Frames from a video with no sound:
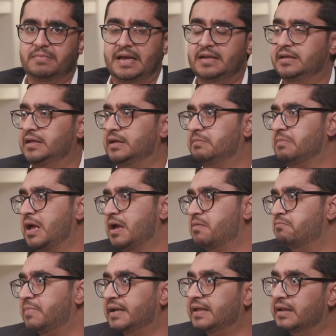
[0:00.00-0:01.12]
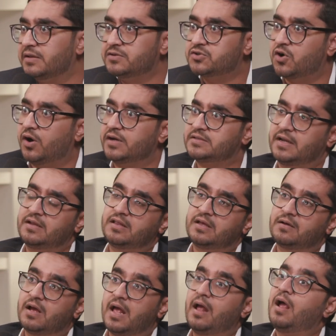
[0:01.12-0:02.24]
any maintenance cost,
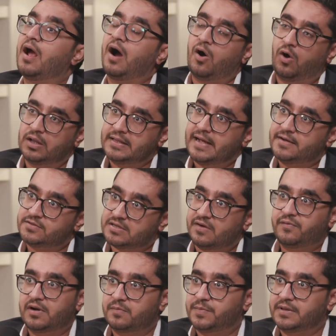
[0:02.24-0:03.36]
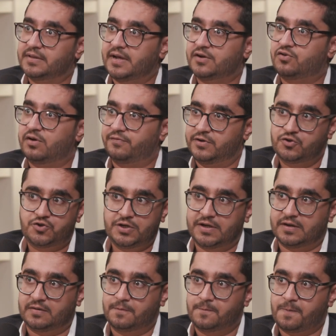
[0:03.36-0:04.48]
anything. All that is covered up in that revenue
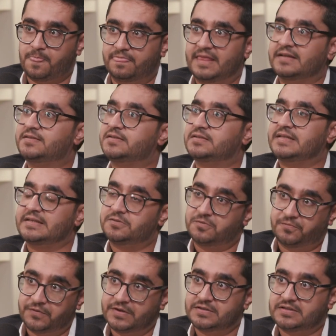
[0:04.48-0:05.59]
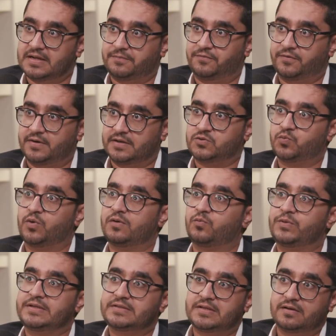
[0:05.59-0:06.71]
sheet. That's the first step for us when
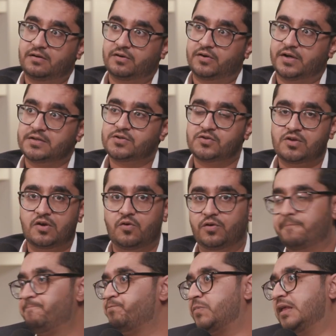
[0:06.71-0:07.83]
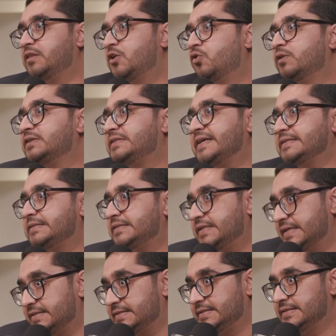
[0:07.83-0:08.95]
we send it across to the owner. The owner says,
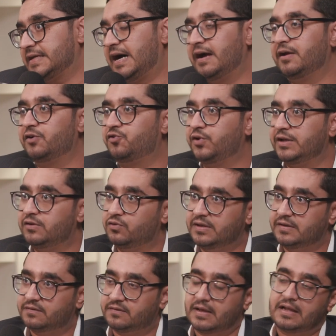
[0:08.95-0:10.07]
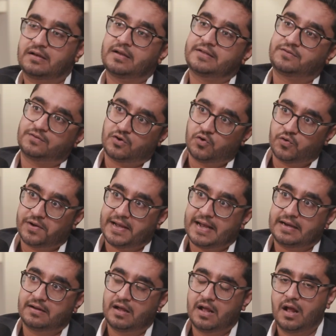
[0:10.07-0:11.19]
yes, I agree to this, and let's go
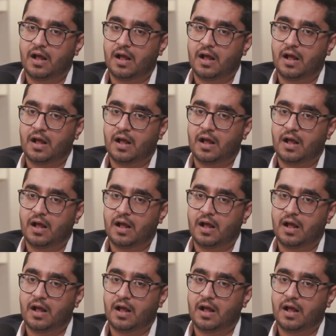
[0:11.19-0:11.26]
ahead.